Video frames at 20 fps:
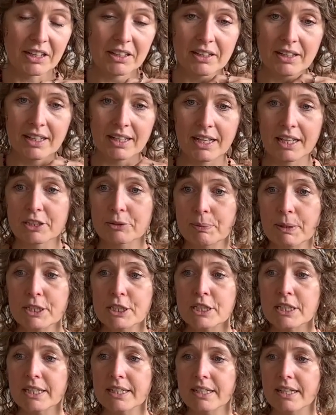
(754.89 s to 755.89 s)

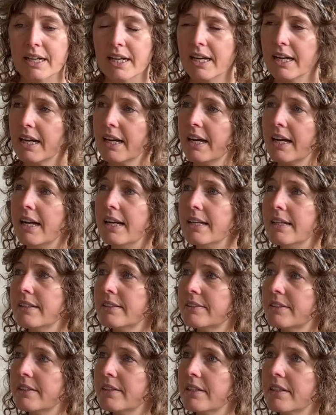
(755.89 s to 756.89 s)
especially I
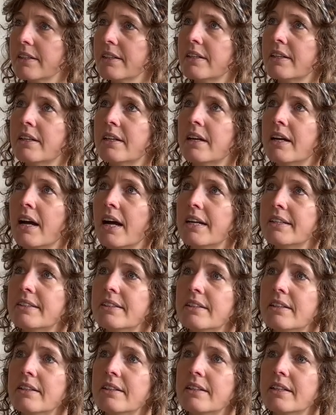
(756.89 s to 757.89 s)

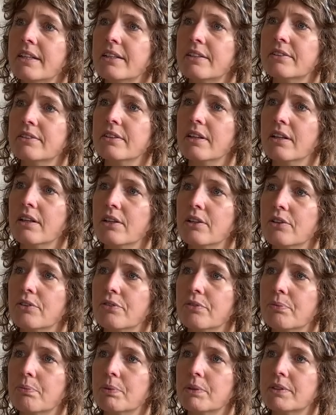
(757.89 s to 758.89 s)
didn't knit a lot
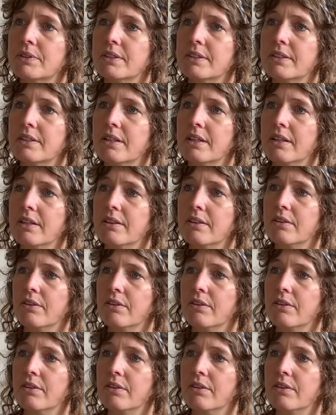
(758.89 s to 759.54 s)
of Petite Knit